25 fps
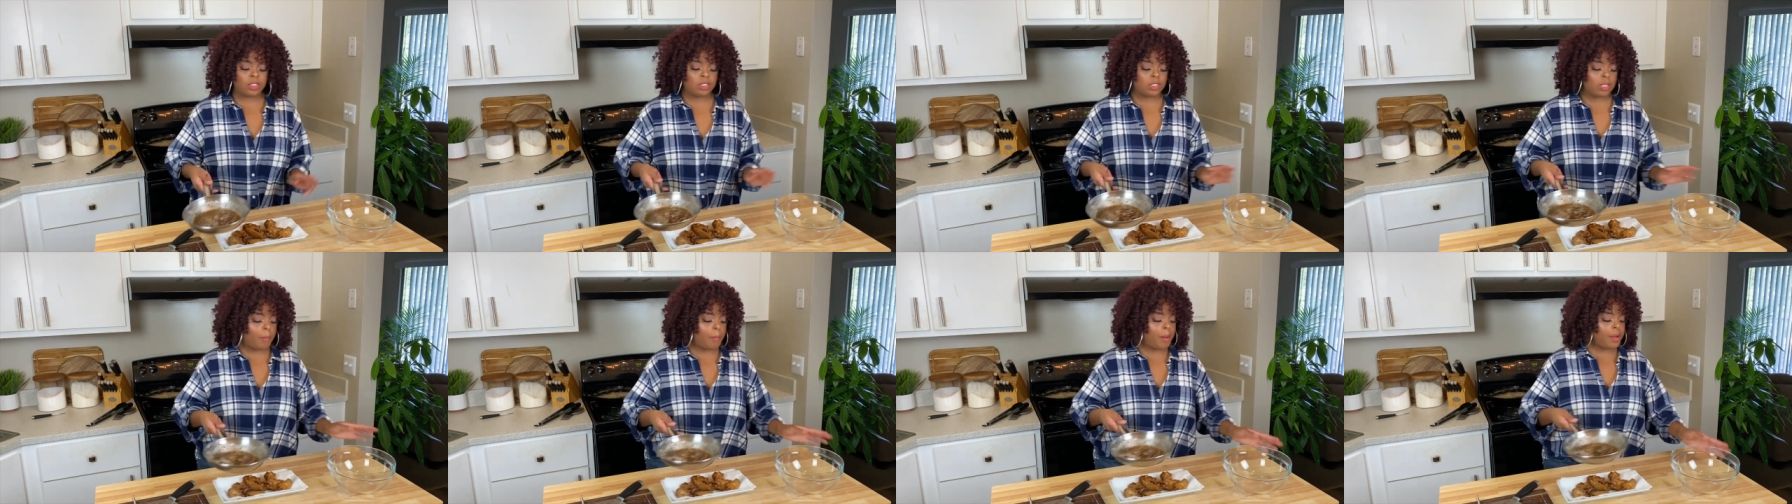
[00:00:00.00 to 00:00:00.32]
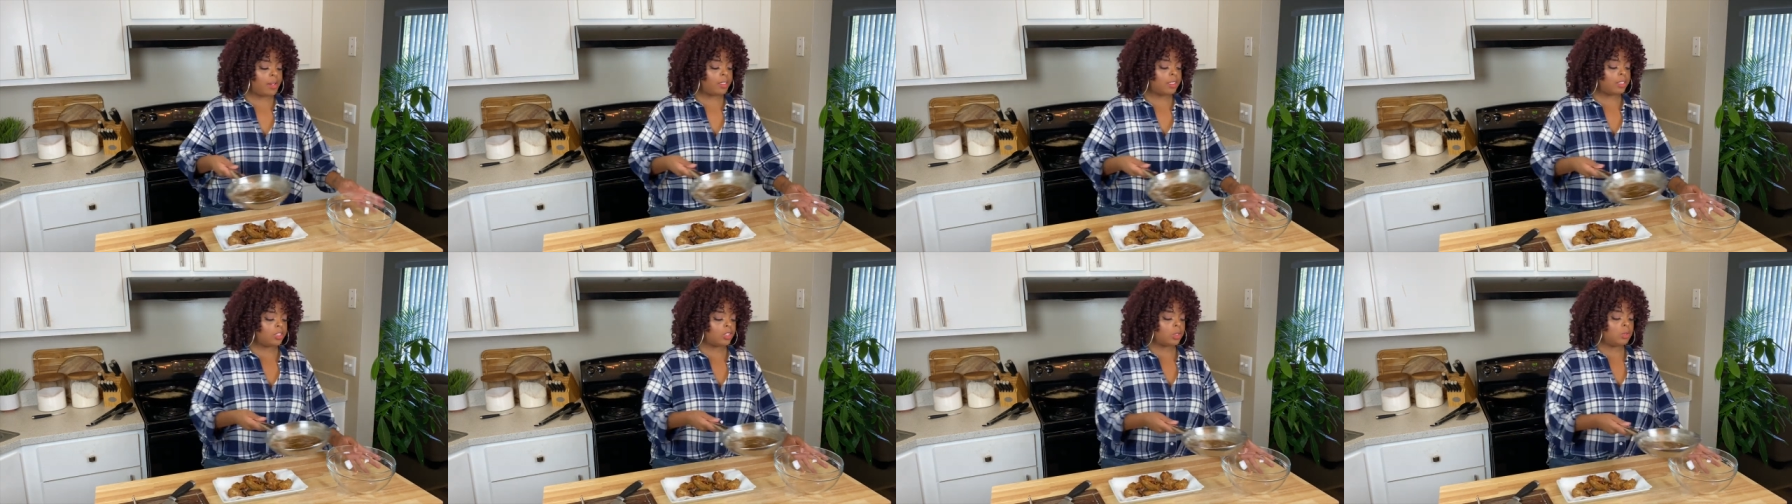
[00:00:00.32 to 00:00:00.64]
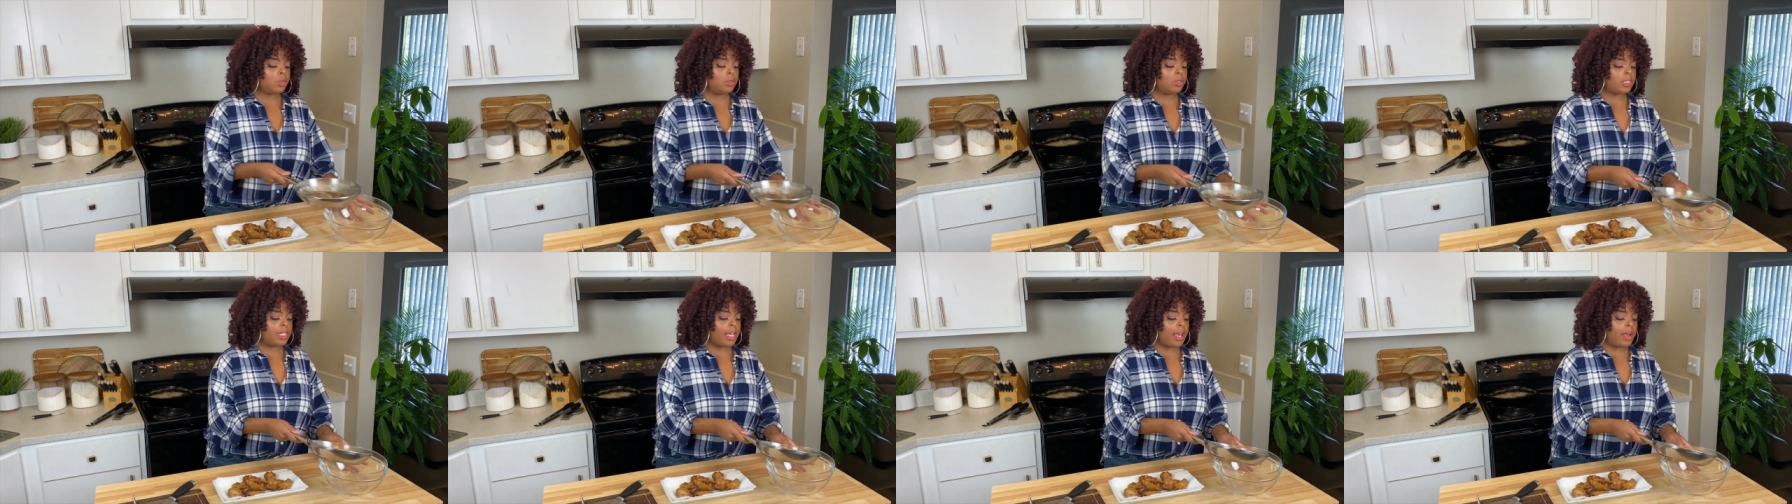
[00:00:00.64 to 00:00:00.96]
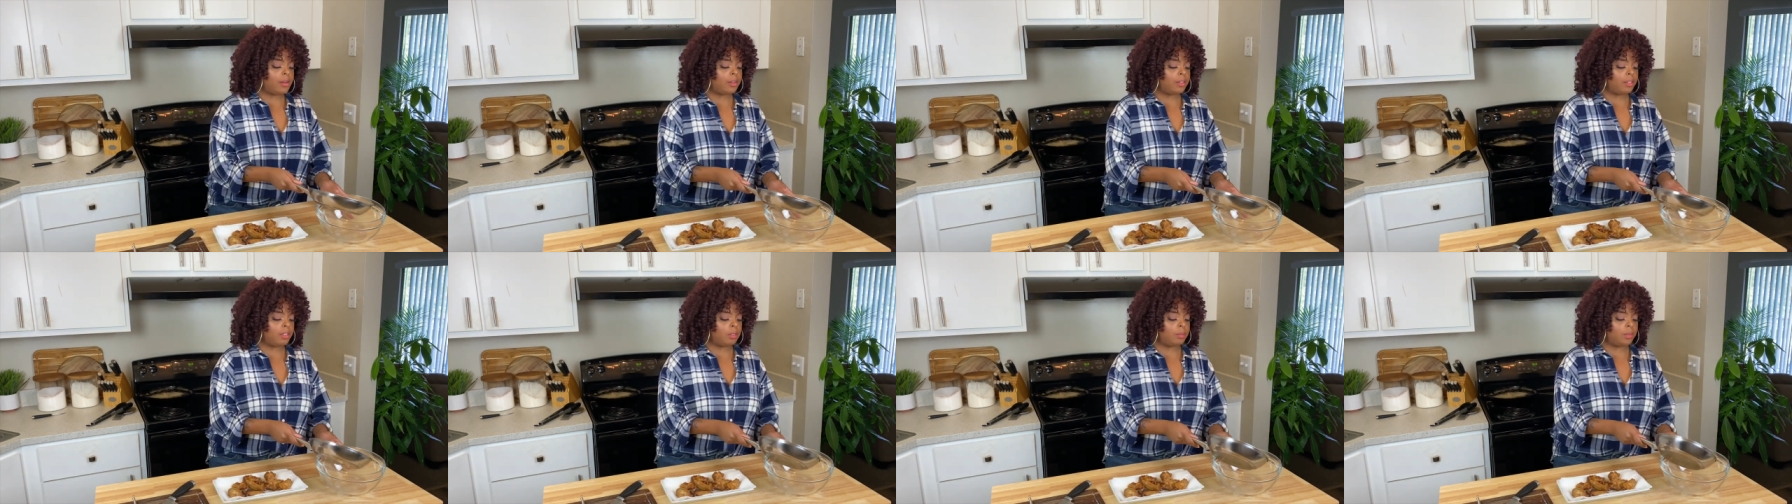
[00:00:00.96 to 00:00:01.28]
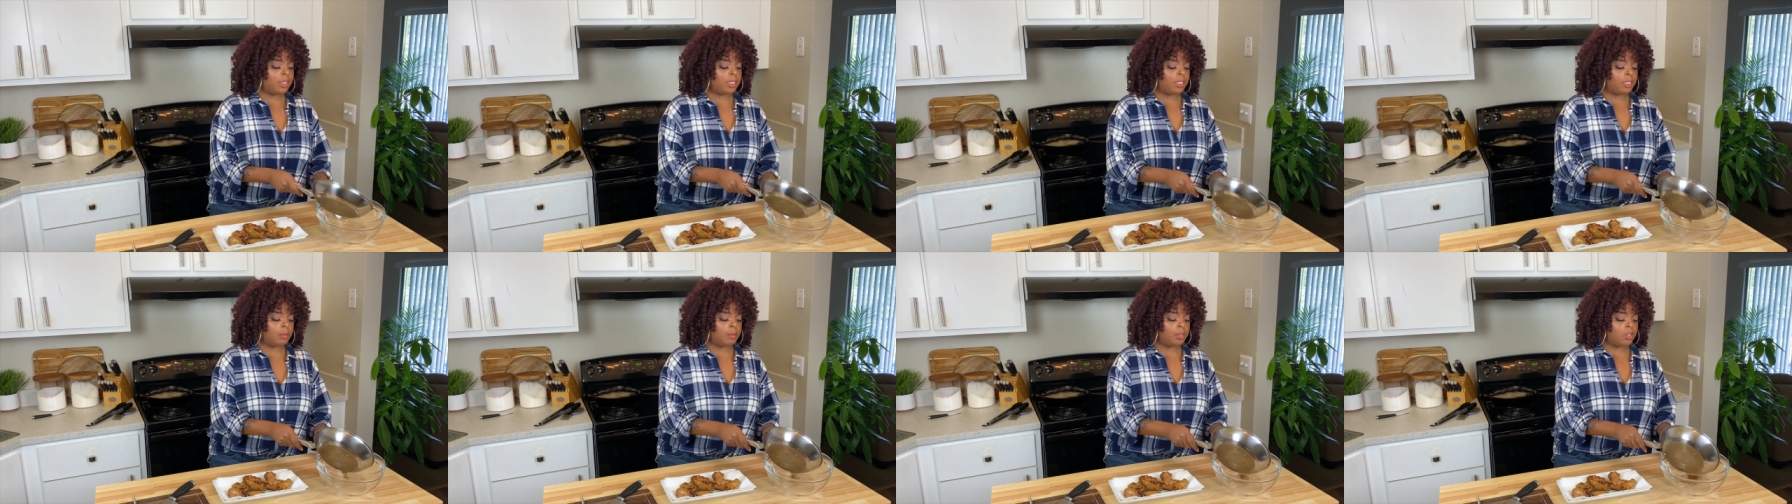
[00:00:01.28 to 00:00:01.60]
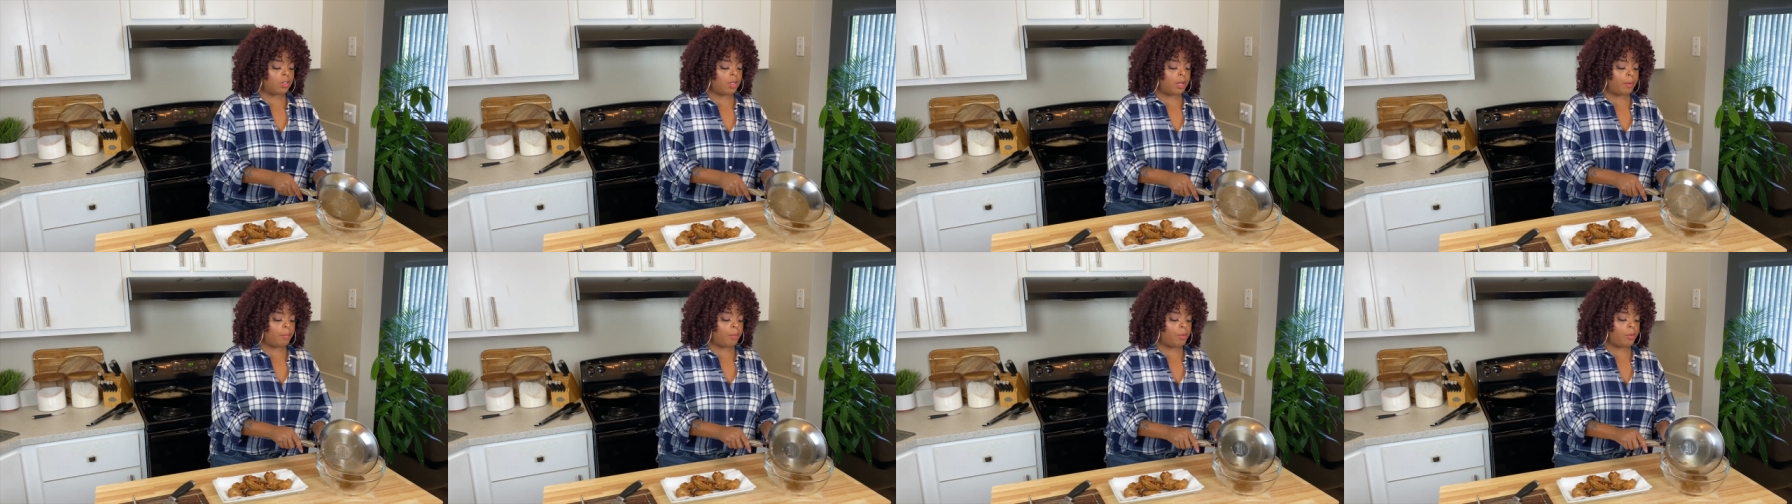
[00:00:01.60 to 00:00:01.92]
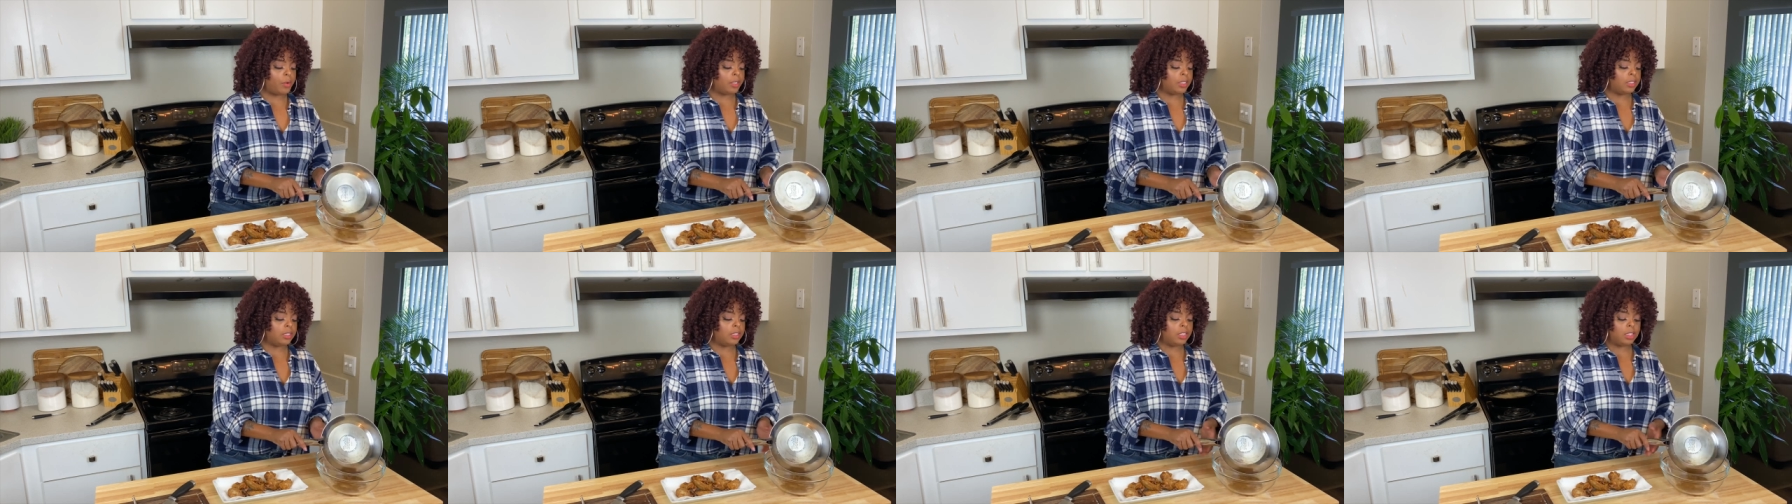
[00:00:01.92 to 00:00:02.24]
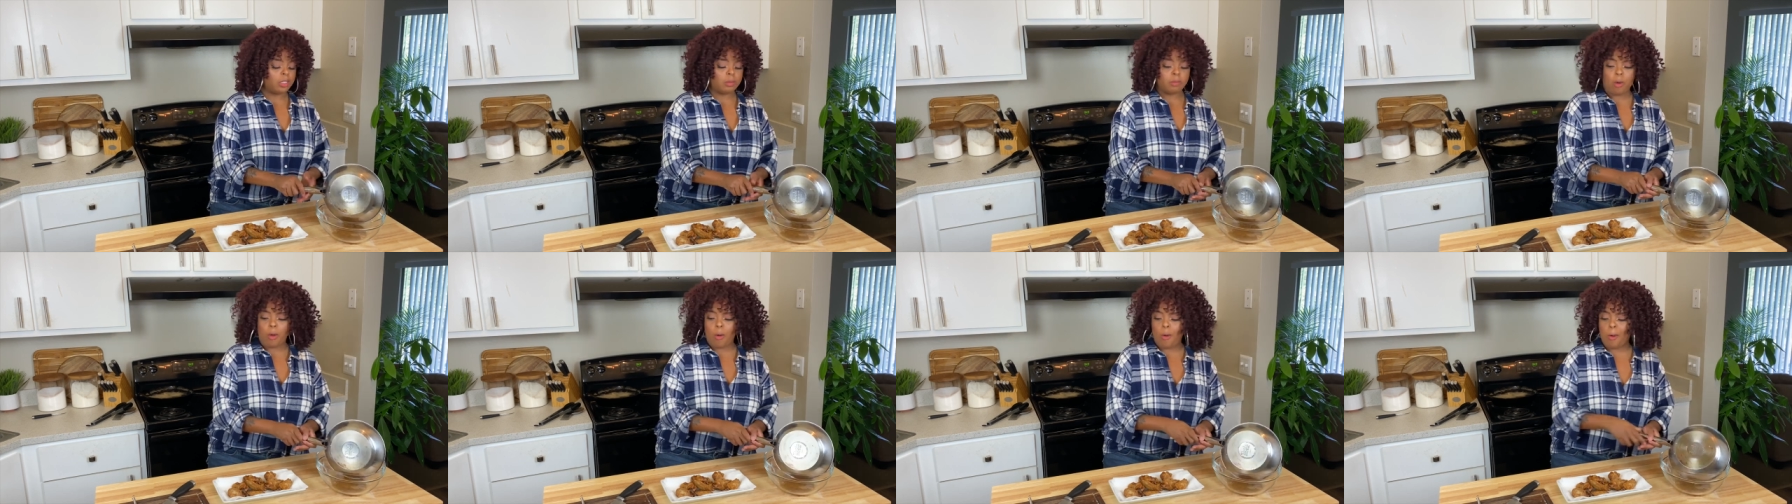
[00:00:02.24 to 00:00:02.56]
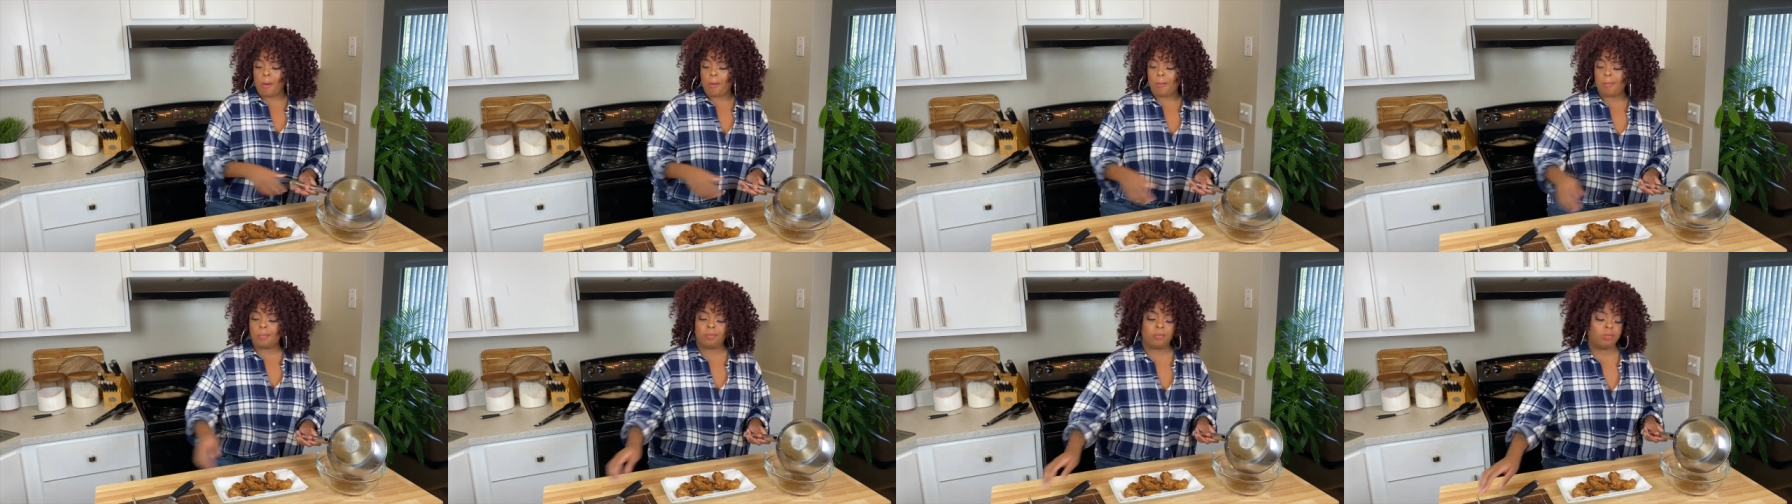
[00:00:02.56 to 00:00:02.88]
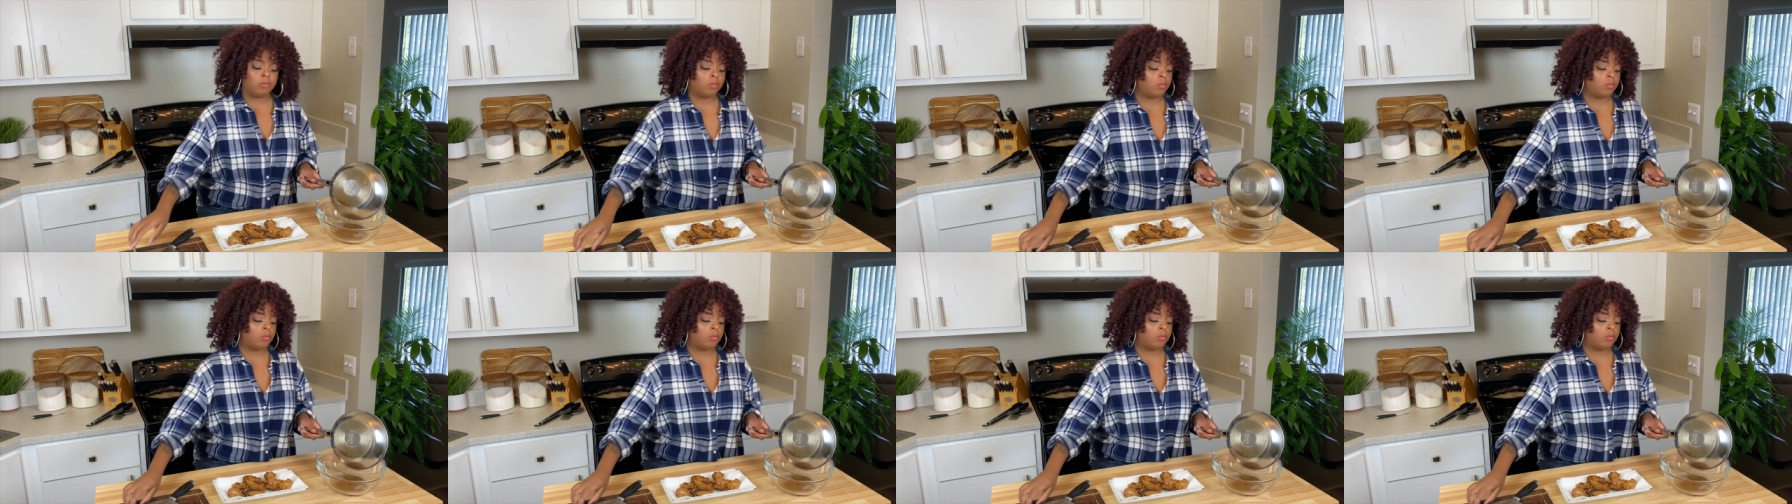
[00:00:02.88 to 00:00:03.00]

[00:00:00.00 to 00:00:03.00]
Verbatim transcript: so the butter is cooled down a little bit. I'm gonna go ahead and pour it in this bowl.